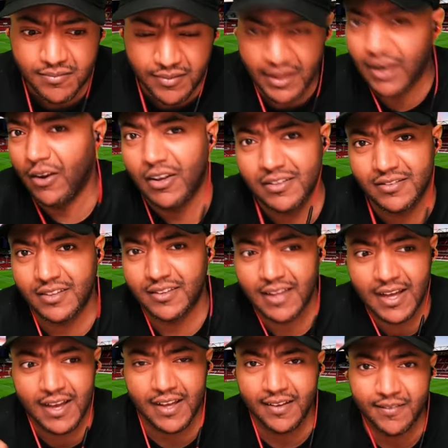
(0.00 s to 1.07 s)
they lost the
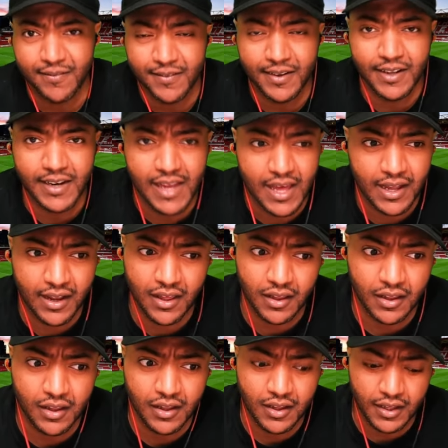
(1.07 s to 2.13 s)
tie in the,
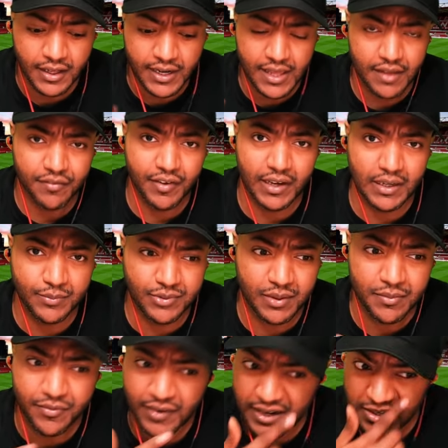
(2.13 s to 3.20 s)
uh, uh in the FA Cup
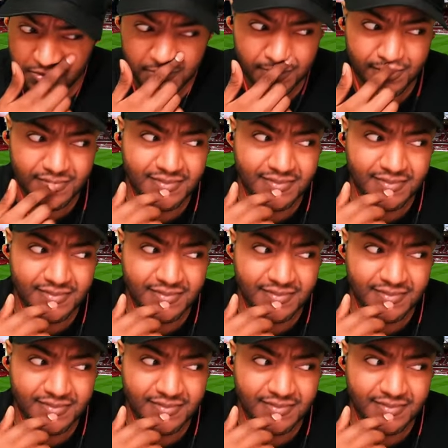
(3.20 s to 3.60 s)
semi-final.